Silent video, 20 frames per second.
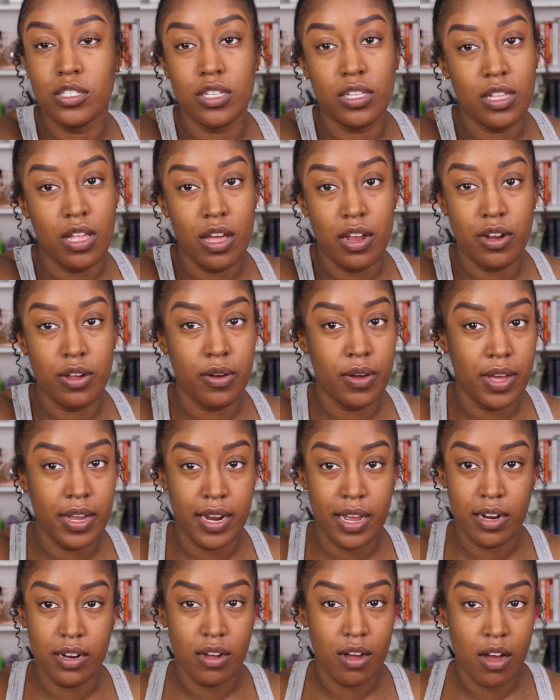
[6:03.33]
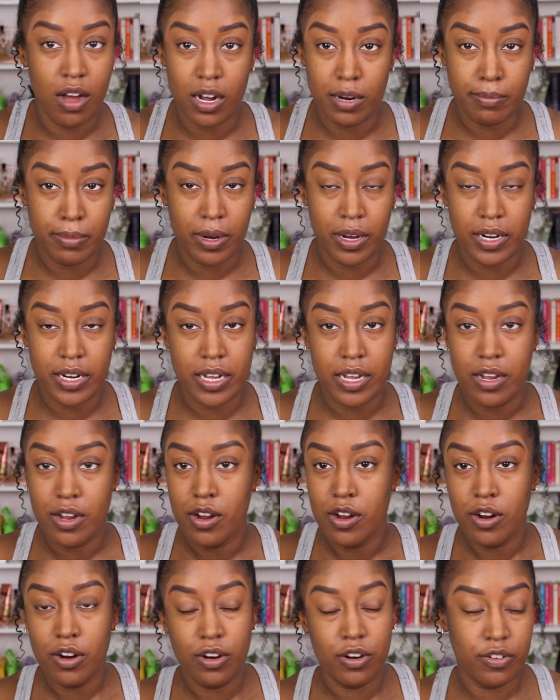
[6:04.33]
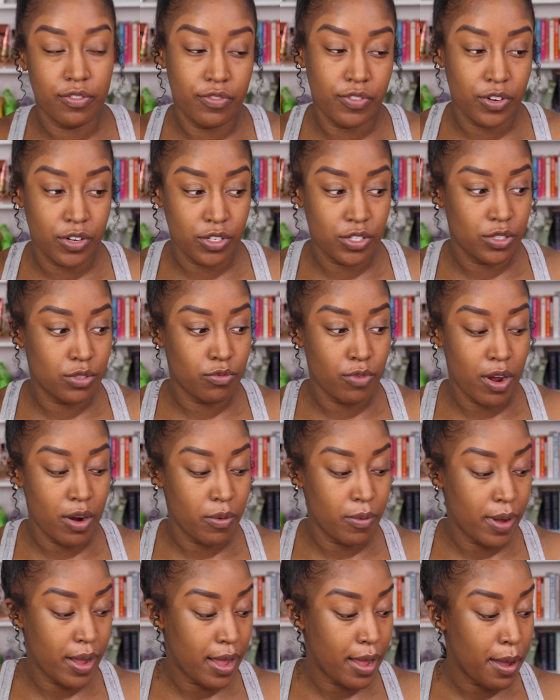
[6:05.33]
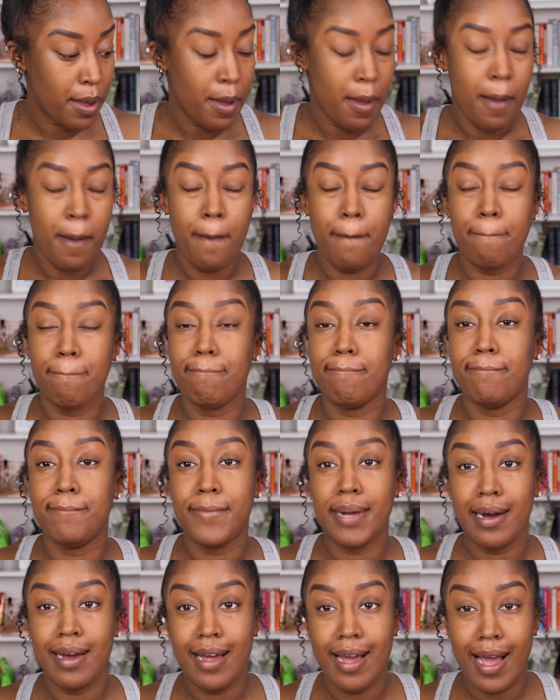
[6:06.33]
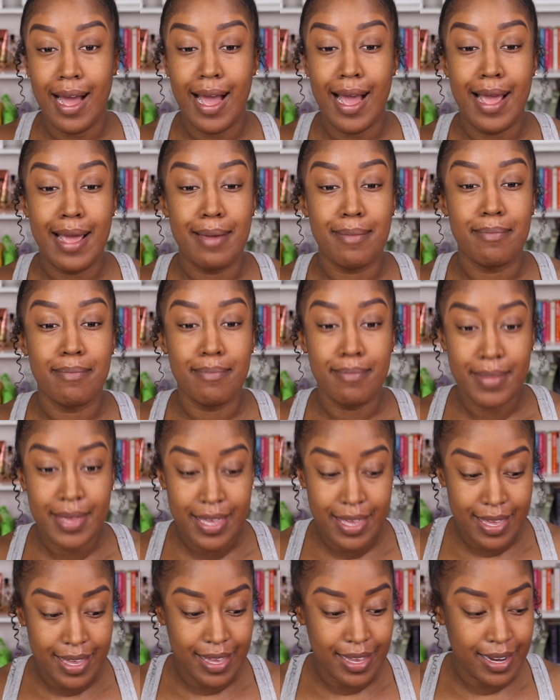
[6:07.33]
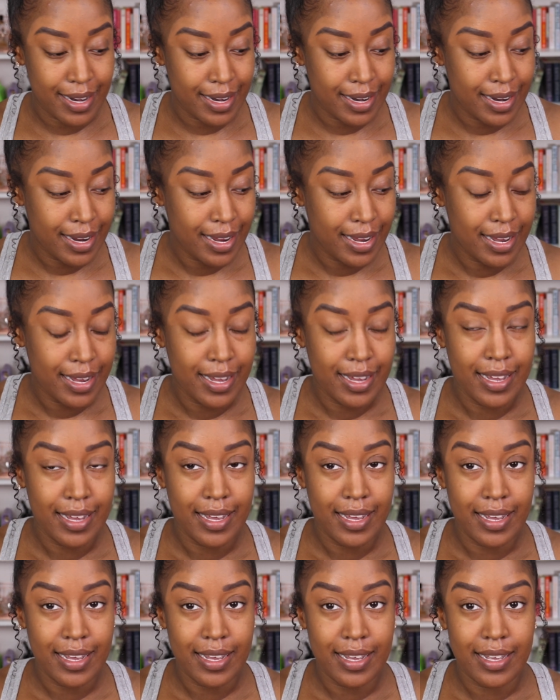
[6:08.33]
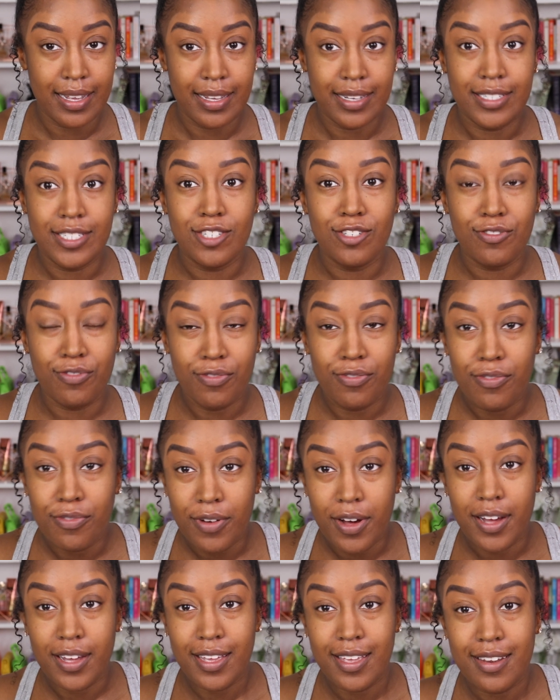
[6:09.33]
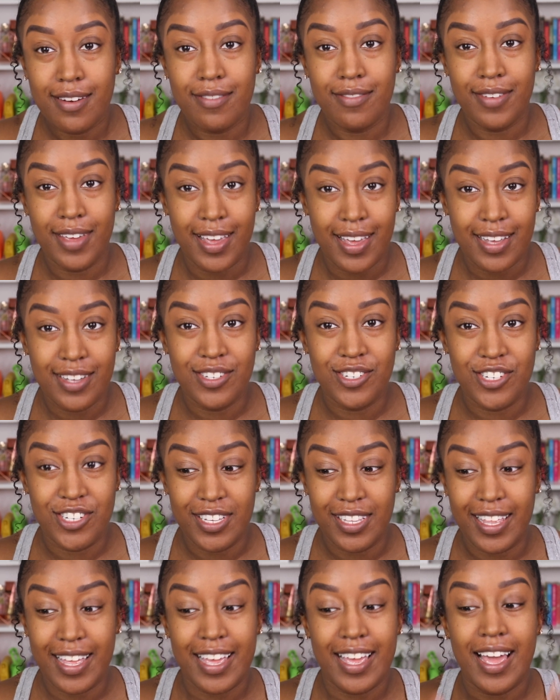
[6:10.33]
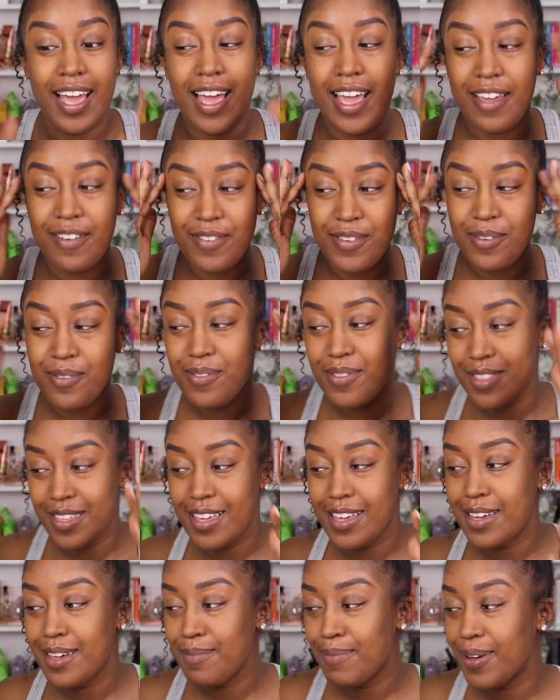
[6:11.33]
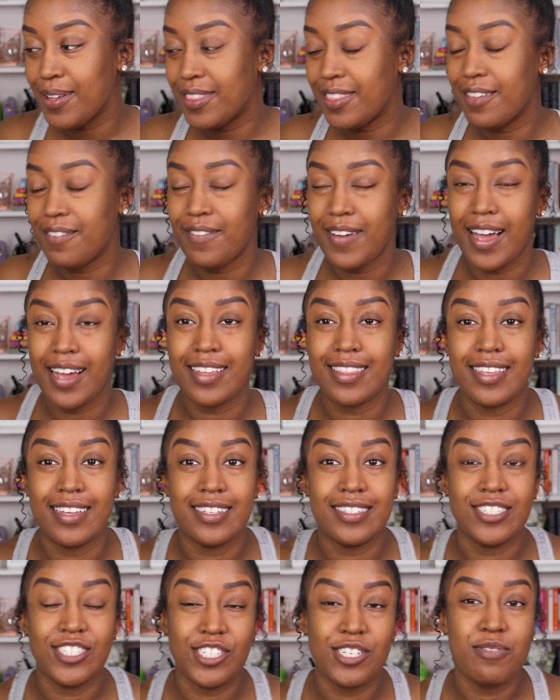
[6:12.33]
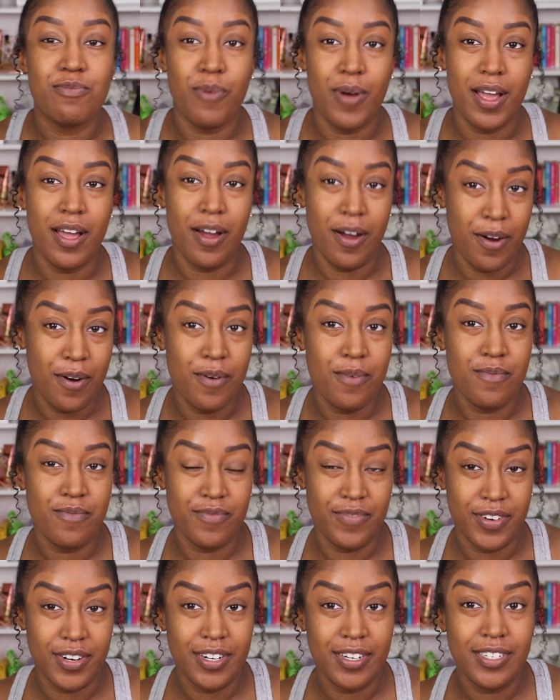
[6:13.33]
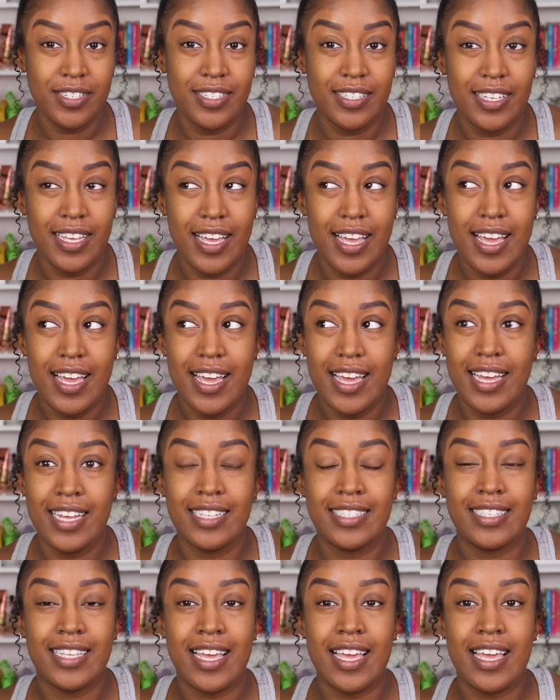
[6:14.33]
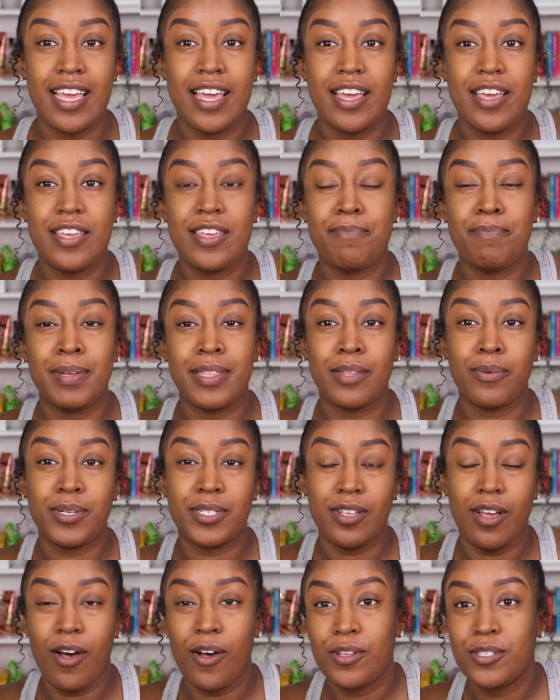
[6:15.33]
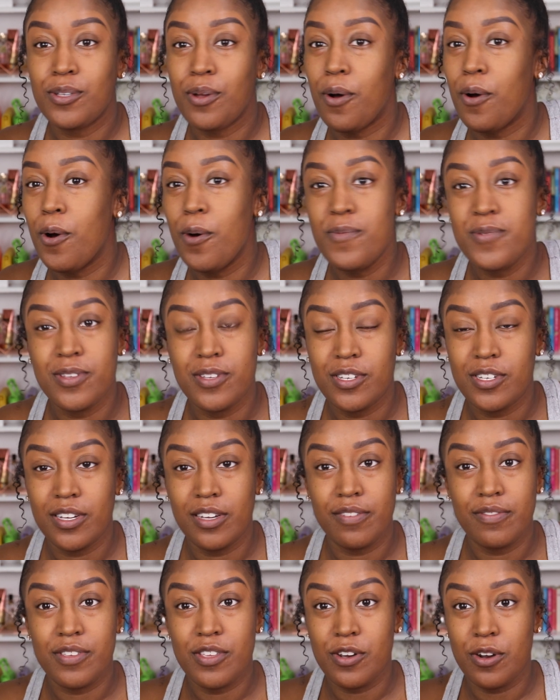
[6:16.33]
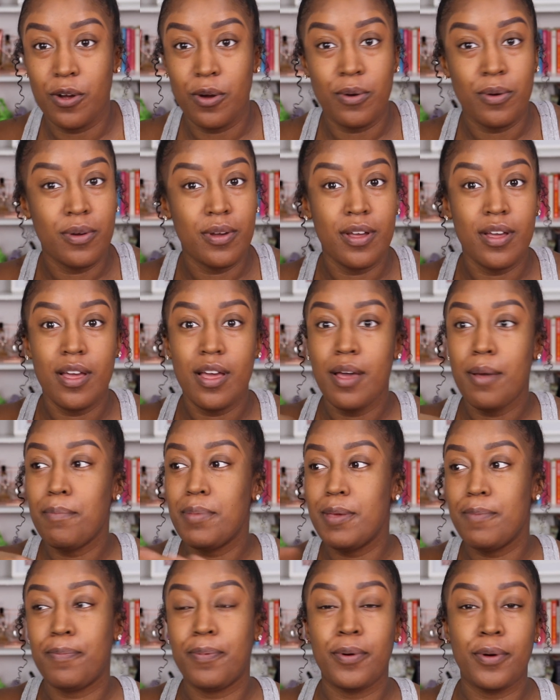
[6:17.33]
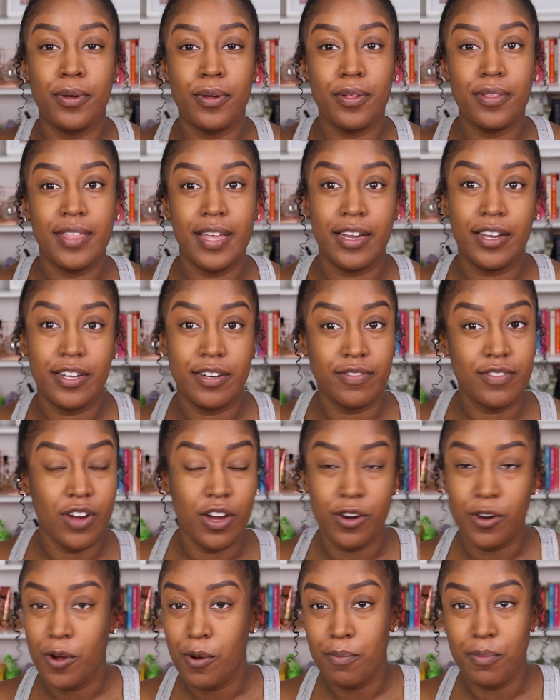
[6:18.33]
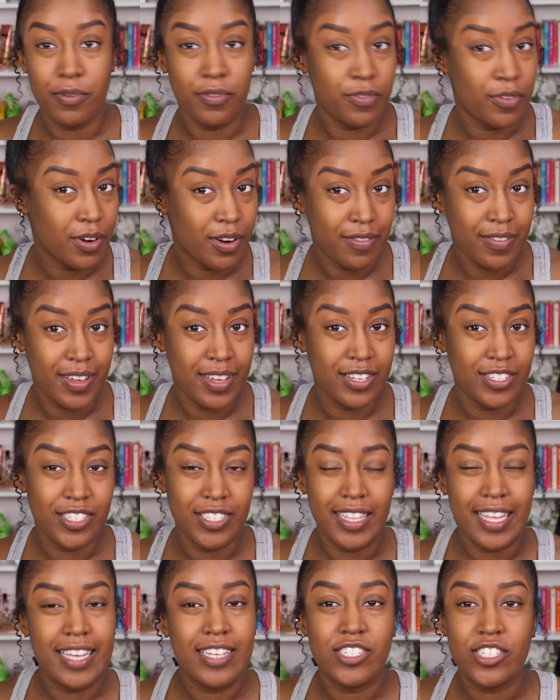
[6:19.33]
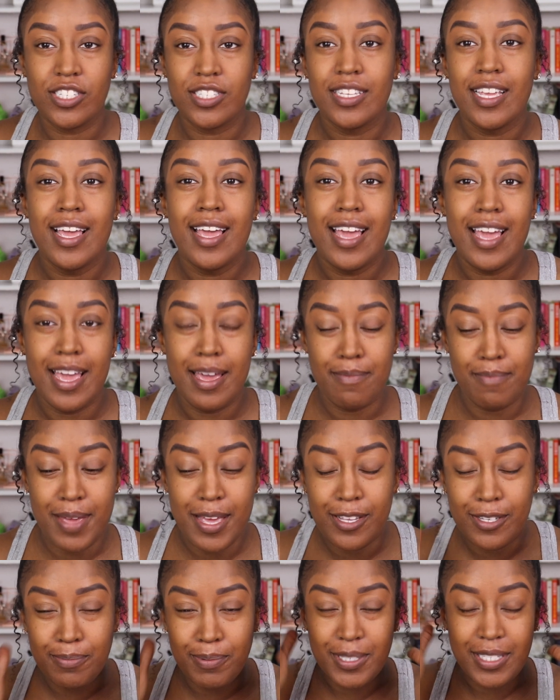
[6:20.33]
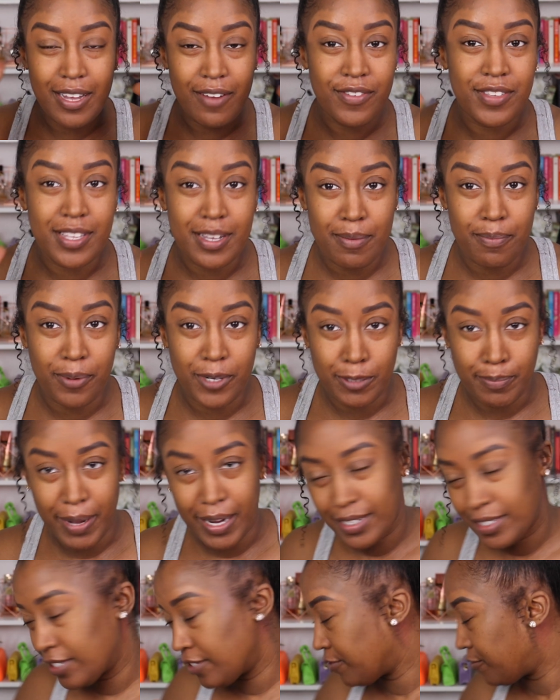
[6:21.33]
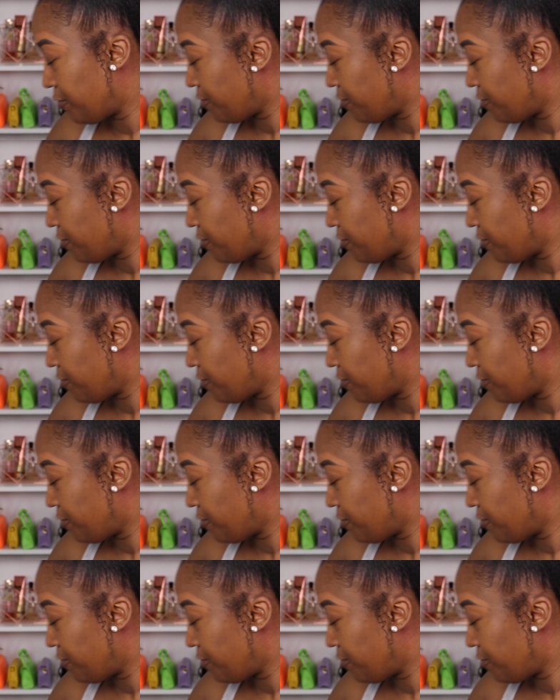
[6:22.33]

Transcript: Delano and had a hog body her first runway. But I mean, she's fucking Vanjie. Like, if you think about the fact that she went home first, it's like, but there was also a whole bunch of, you know, people that could have gone home before Vanjie. Like it puts everything in perspective.